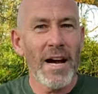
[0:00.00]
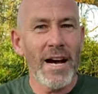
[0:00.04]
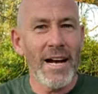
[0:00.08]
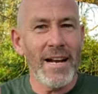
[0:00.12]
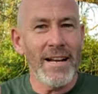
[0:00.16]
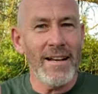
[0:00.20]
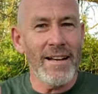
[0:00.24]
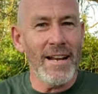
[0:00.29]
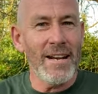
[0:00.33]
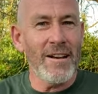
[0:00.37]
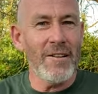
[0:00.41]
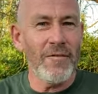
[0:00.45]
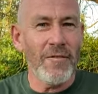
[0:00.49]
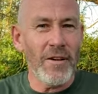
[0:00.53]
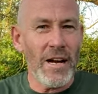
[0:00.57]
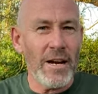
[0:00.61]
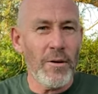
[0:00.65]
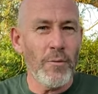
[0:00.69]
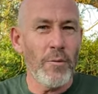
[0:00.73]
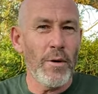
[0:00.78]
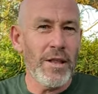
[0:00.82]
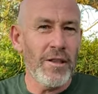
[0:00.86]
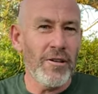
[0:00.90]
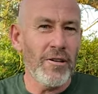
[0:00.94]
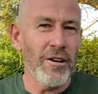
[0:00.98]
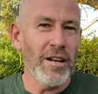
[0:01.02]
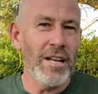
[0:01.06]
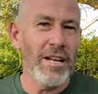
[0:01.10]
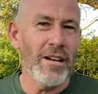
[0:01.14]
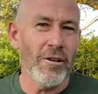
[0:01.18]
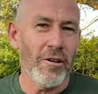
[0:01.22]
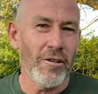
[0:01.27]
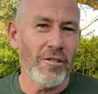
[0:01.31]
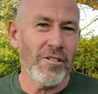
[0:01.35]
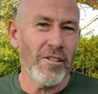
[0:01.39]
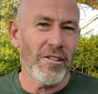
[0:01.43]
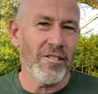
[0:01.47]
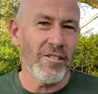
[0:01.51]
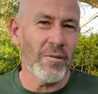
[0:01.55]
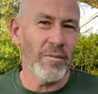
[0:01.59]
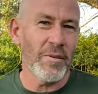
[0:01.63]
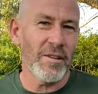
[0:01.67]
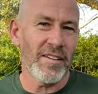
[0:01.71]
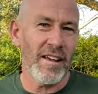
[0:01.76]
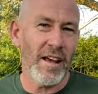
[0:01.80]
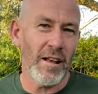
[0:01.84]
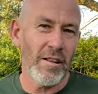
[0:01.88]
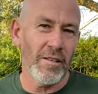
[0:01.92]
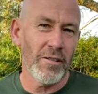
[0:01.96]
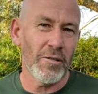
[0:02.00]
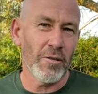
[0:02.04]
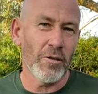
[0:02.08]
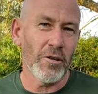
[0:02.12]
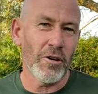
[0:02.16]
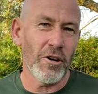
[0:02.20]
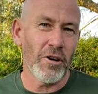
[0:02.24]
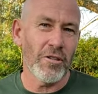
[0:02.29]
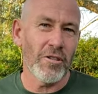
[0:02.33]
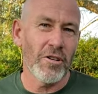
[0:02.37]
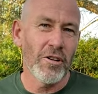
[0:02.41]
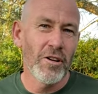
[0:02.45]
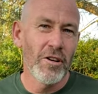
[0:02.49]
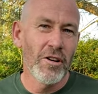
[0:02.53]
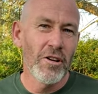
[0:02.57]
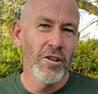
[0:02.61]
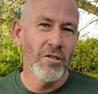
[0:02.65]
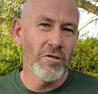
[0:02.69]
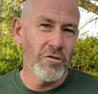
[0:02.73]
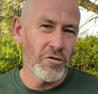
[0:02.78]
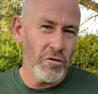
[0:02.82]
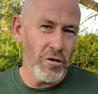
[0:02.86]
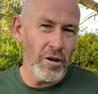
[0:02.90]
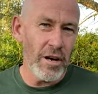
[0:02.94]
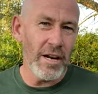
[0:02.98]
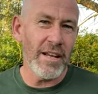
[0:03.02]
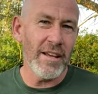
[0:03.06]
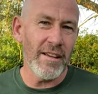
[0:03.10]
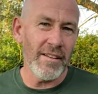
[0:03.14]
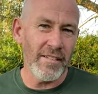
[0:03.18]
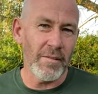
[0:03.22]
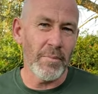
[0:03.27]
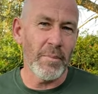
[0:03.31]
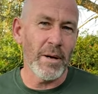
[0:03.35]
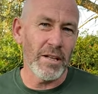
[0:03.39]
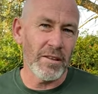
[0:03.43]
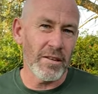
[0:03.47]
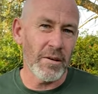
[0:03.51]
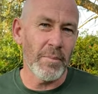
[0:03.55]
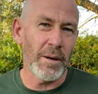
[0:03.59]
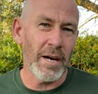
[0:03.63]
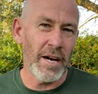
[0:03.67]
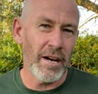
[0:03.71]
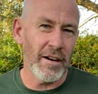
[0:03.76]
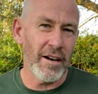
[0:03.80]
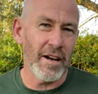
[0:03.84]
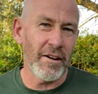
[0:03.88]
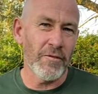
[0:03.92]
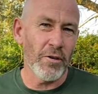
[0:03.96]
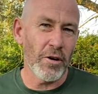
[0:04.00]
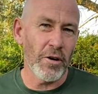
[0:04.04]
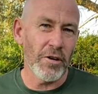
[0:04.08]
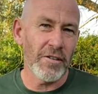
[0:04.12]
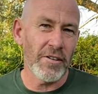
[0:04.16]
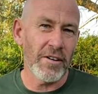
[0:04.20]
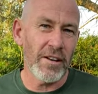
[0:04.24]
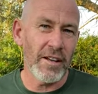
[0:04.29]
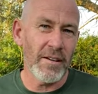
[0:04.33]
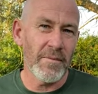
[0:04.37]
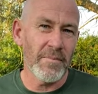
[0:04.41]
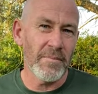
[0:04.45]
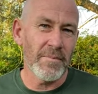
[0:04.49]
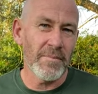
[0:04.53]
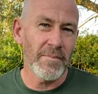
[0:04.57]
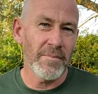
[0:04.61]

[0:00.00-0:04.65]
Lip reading: identifying whether an ecosystem is healthy or not truly is about the biodiversity.